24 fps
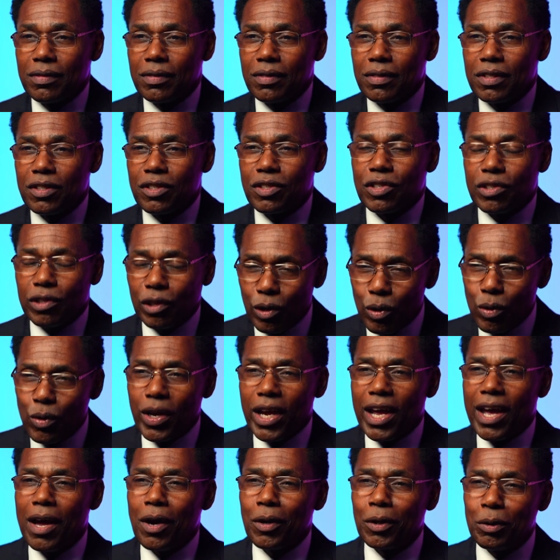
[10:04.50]
Slow
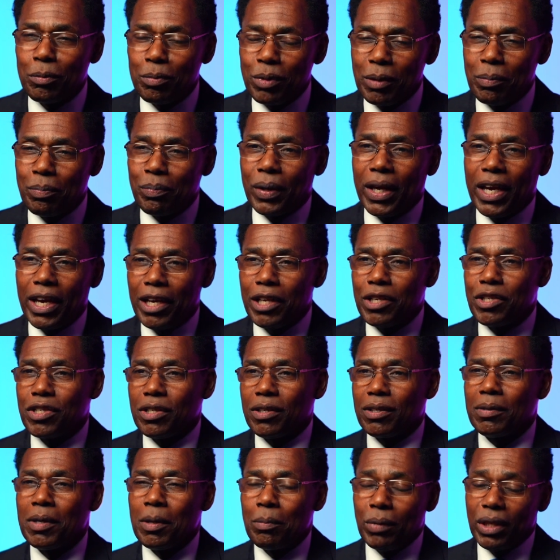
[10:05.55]
down and be
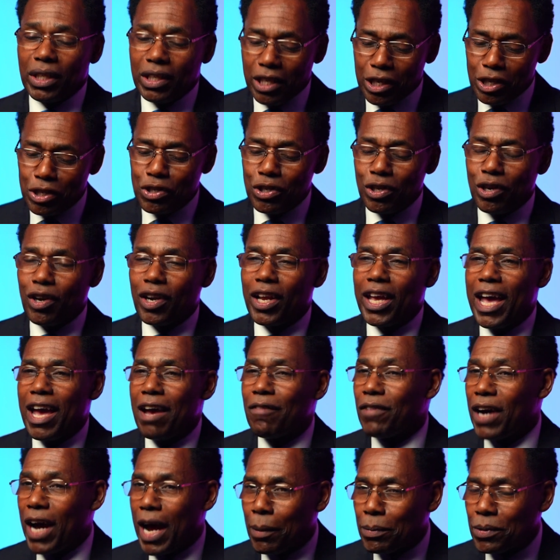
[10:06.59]
patient, because you're going to have
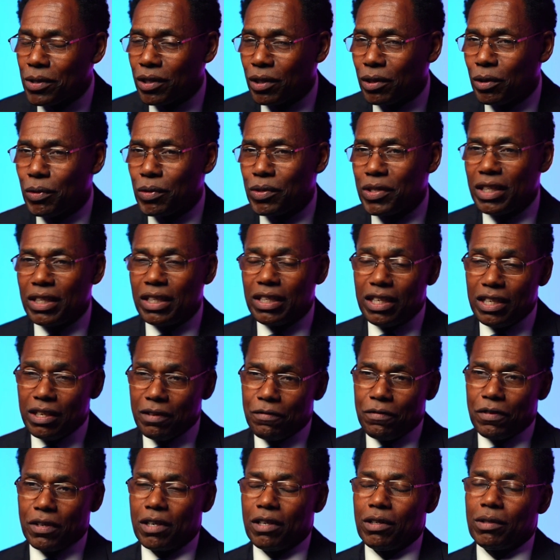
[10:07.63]
obstacles and
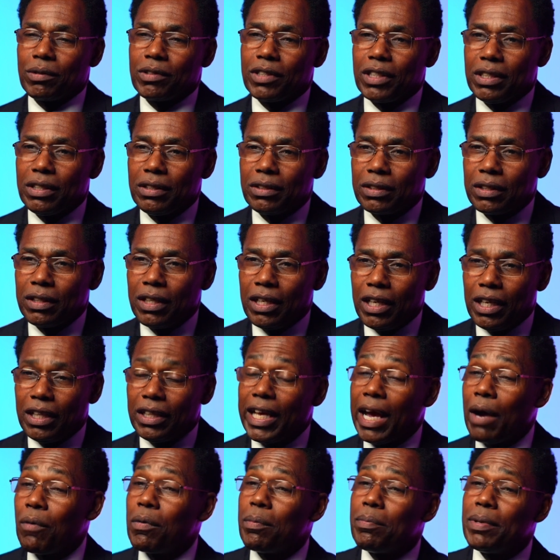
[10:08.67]
difficulties. And
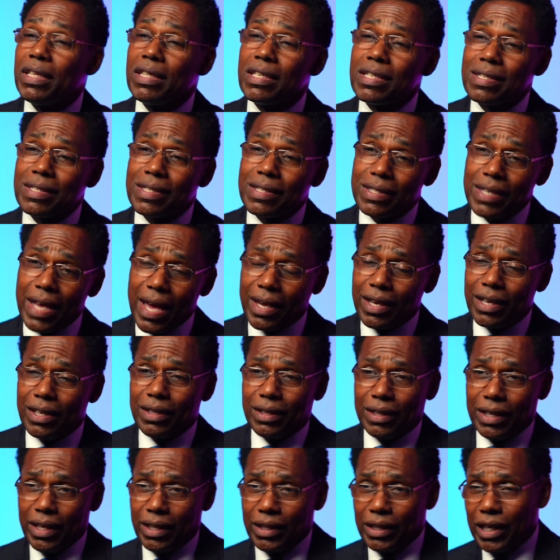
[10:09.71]
that would be the second
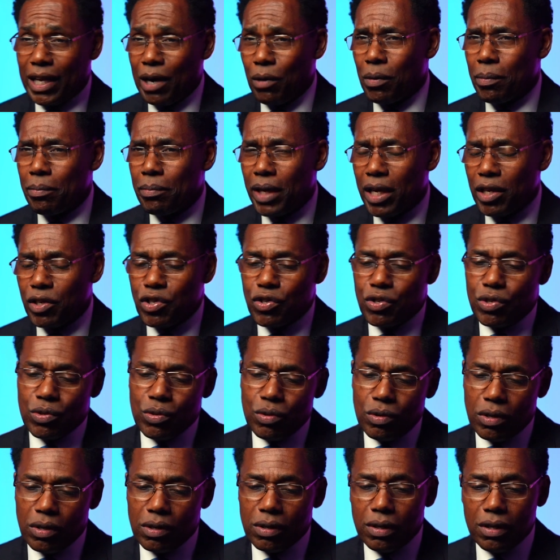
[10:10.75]
thing that I would make
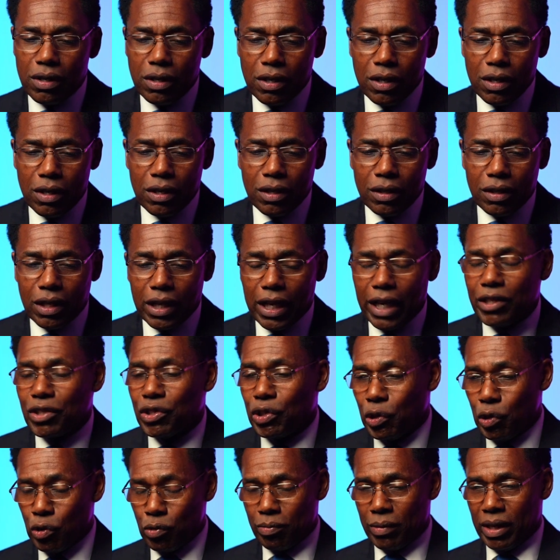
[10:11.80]
sure that I
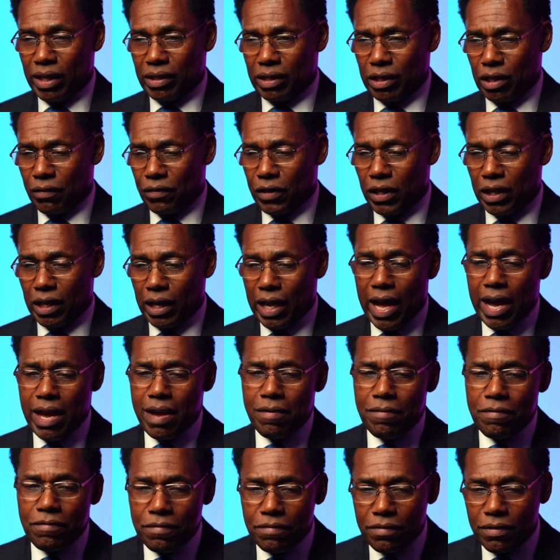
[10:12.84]
told myself, that
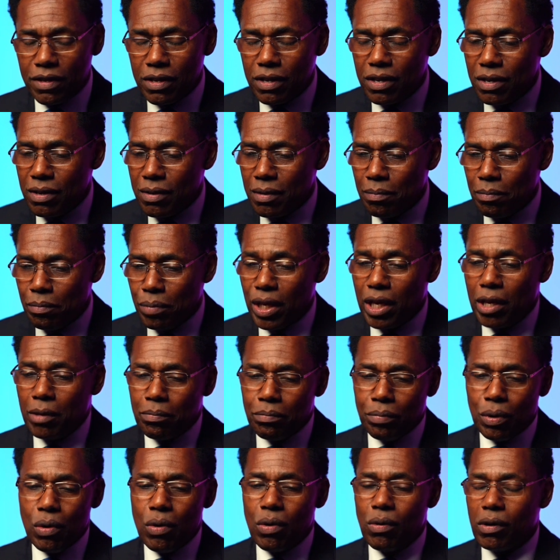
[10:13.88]
life, being
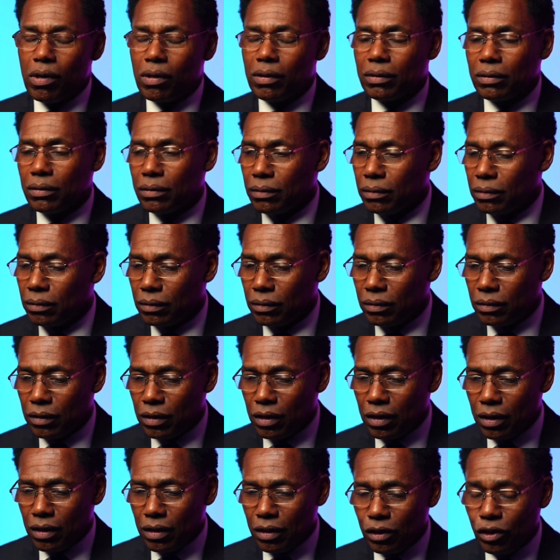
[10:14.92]
born,
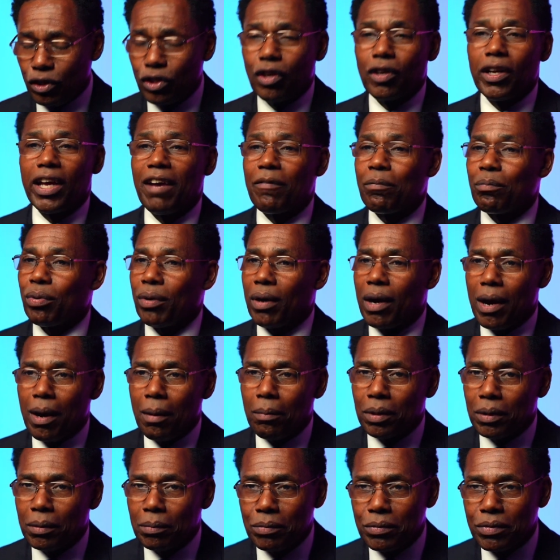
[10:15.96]
you're going to have
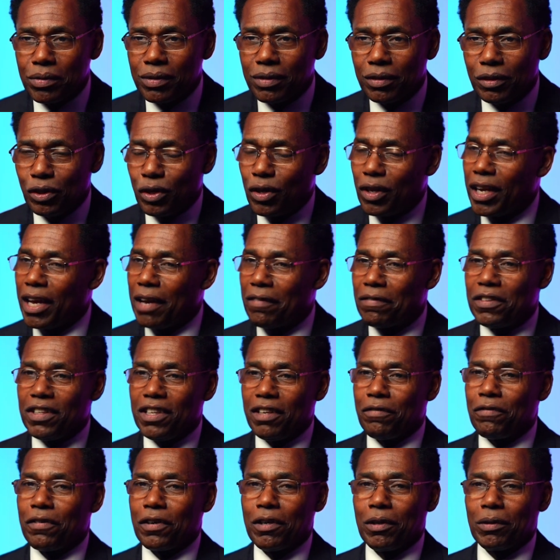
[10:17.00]
problems. You're going to have
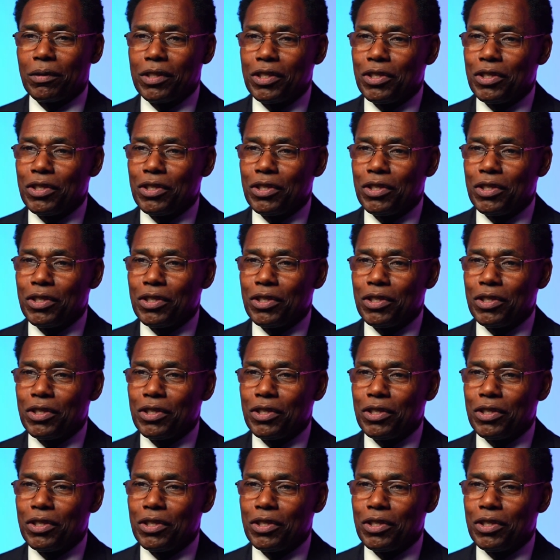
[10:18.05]
difficulties.